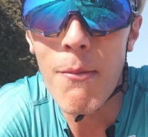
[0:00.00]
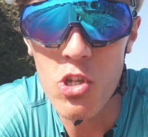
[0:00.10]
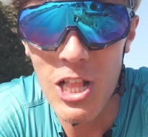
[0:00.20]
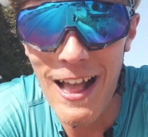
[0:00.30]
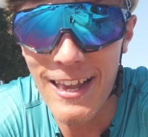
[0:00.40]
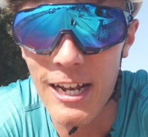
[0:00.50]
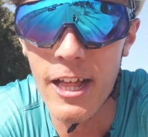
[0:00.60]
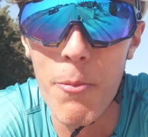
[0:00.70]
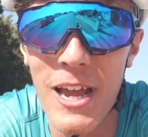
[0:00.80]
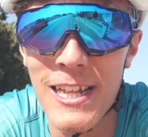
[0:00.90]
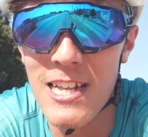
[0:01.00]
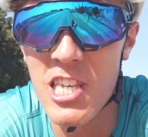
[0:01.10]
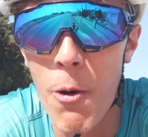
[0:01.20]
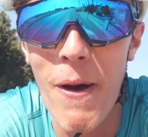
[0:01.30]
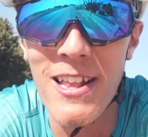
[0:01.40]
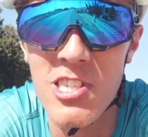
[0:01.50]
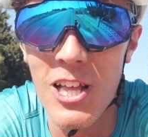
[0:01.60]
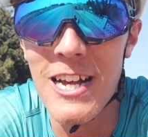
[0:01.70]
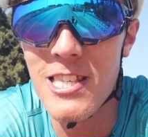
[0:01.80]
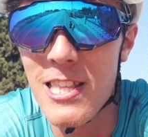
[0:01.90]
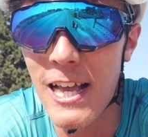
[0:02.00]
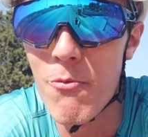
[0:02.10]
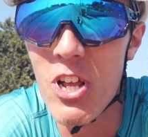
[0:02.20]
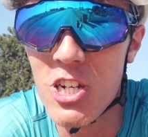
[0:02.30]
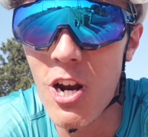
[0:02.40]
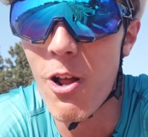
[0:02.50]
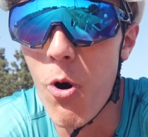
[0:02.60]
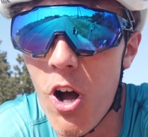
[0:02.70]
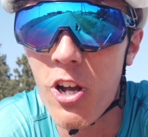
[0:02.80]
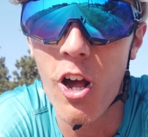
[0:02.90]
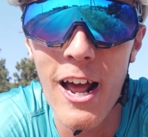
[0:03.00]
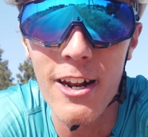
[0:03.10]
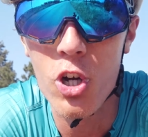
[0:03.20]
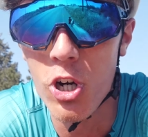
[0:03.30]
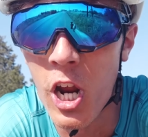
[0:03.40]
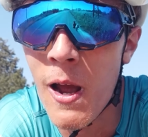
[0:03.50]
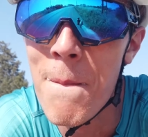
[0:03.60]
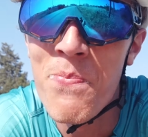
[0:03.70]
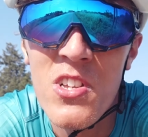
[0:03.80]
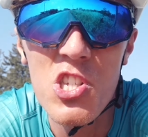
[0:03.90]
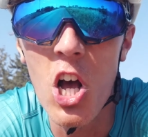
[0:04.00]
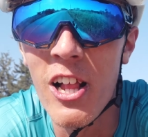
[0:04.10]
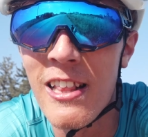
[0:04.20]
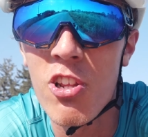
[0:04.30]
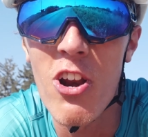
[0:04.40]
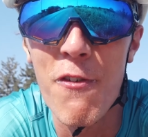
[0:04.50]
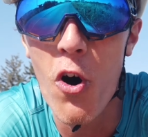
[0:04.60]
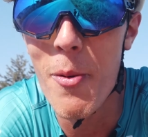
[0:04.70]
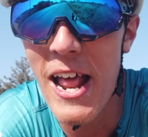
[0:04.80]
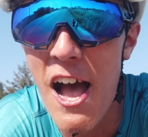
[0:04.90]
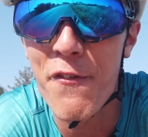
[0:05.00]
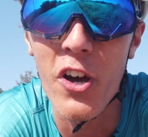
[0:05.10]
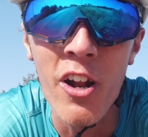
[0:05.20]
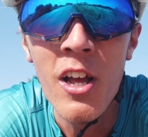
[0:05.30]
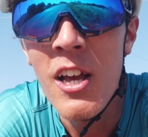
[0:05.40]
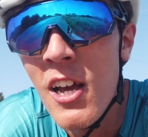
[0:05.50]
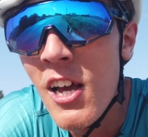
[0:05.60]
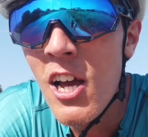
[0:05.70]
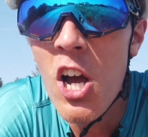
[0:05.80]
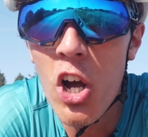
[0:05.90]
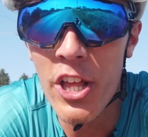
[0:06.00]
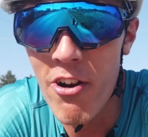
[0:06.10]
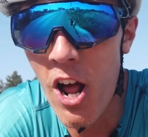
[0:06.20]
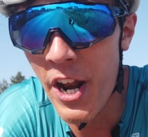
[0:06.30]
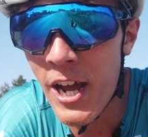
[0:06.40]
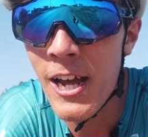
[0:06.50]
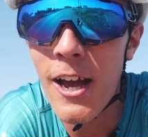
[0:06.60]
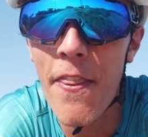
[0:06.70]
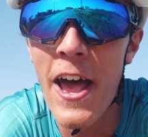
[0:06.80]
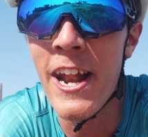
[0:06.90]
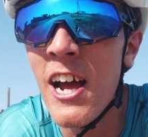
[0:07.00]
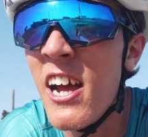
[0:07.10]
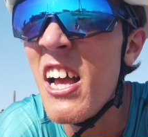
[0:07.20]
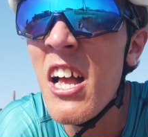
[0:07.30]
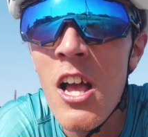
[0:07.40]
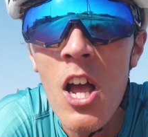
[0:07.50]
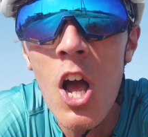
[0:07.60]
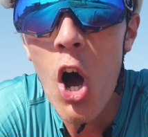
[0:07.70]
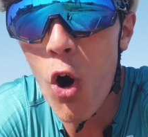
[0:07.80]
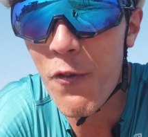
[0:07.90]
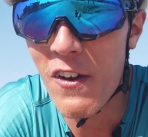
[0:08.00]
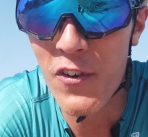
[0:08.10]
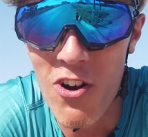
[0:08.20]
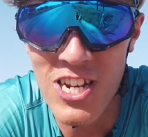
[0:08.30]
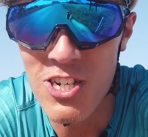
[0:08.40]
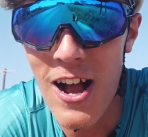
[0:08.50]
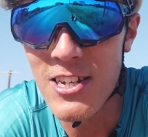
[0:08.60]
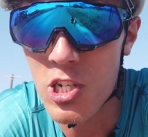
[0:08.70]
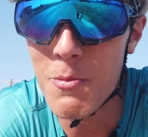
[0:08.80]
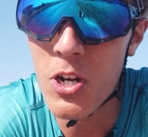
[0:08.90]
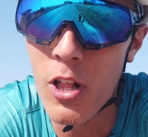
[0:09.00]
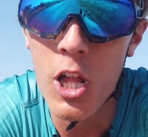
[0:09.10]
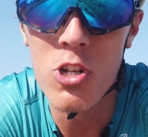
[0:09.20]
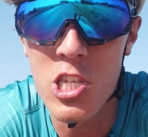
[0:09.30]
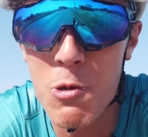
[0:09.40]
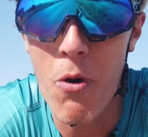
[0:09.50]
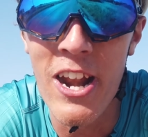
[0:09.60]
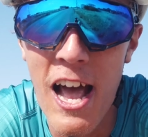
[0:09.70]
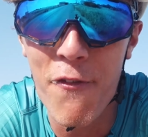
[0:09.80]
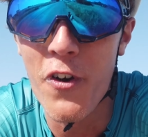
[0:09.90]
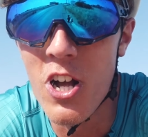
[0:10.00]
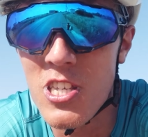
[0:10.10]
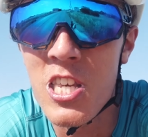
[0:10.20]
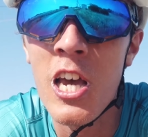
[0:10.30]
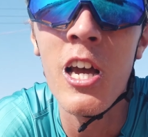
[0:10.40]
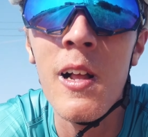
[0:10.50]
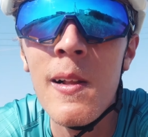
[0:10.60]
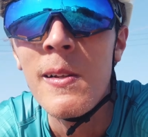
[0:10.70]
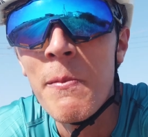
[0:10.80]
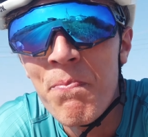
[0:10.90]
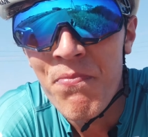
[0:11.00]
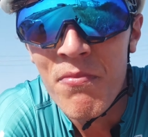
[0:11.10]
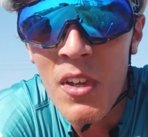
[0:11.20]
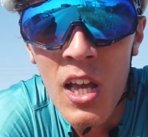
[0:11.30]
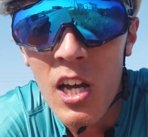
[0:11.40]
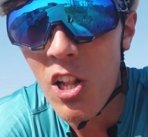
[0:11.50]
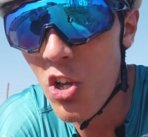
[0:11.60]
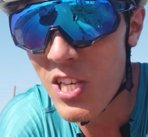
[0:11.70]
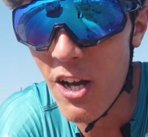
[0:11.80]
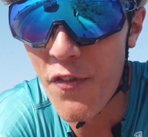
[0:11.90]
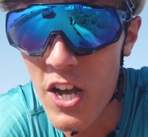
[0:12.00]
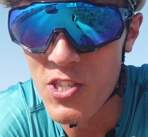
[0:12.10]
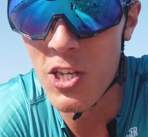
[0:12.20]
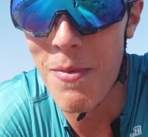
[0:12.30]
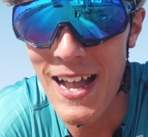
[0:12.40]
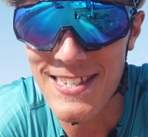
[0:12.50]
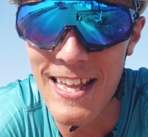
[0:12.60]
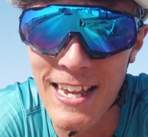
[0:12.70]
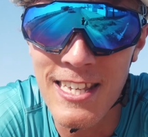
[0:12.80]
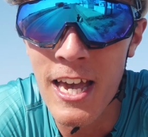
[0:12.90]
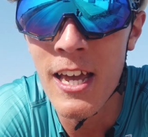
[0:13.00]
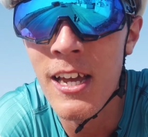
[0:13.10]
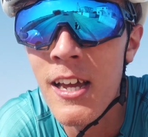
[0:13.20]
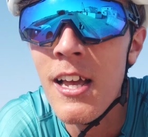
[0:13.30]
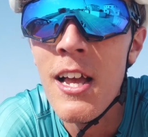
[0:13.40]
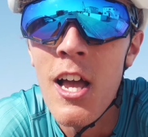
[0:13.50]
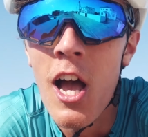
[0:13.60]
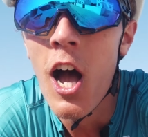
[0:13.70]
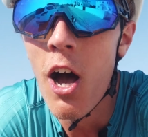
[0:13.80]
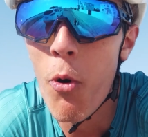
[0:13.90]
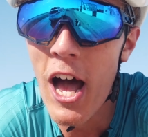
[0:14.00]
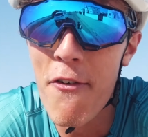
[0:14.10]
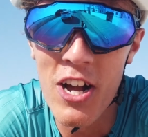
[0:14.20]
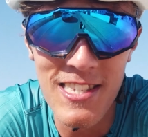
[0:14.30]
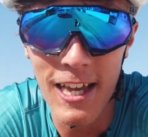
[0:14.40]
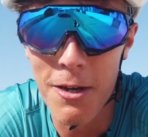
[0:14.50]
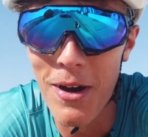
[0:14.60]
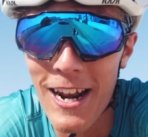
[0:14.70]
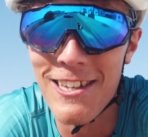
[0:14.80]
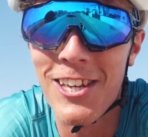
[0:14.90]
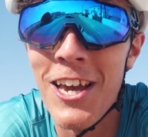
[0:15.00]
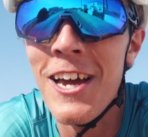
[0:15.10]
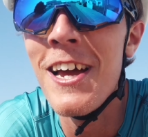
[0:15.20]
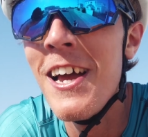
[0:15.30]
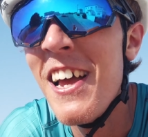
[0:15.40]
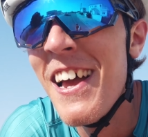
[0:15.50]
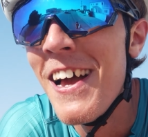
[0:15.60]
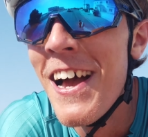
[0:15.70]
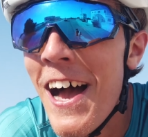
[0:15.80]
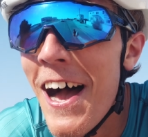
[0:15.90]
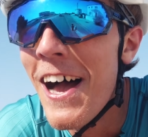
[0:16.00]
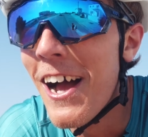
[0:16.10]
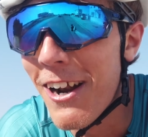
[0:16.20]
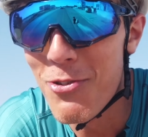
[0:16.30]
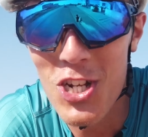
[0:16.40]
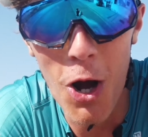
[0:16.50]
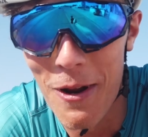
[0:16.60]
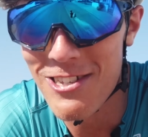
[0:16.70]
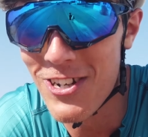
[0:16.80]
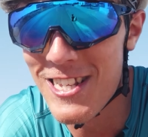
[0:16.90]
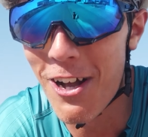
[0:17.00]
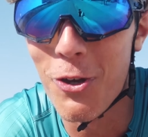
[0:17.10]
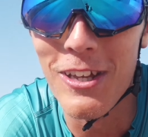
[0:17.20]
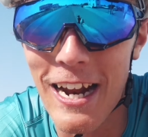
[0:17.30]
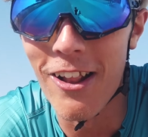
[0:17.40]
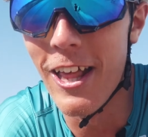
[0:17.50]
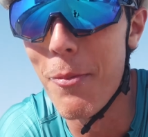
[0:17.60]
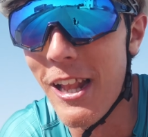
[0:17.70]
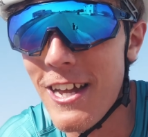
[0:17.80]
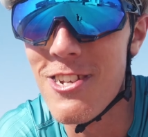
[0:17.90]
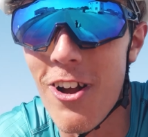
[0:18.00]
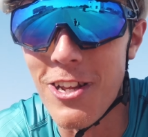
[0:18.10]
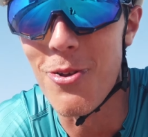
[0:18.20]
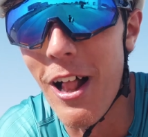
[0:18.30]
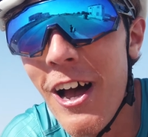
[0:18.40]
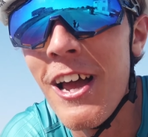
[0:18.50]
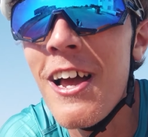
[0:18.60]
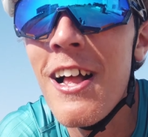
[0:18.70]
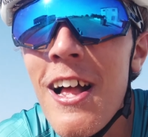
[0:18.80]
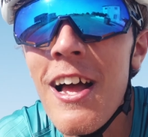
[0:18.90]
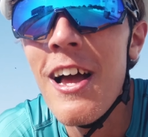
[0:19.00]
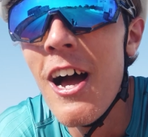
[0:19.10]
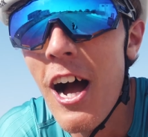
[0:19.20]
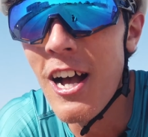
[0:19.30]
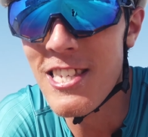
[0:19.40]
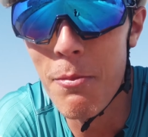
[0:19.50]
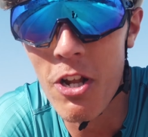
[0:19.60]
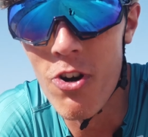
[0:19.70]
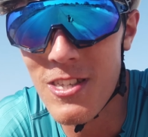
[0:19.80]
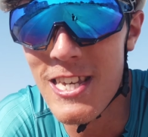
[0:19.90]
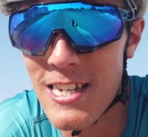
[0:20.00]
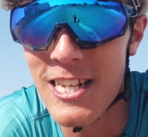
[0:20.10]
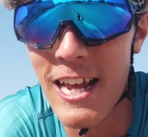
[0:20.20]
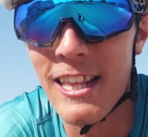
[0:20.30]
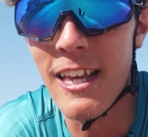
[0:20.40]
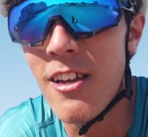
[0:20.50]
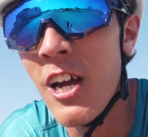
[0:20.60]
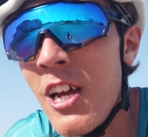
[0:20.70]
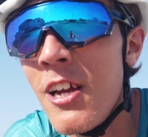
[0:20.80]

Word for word: I'm just lacking a little bit in that top end, so that's the thing I'm really trying to work on. I had a good, solid three, four minute effort earlier on, and then hopefully for of the ride, just gonna be doing loads of sprint efforts, loads of little V O two max digs, and whatever else I can manage. I'm just hoping it's gonna start cooling down a little bit later on as well. Uh, similar route to yesterday, I think.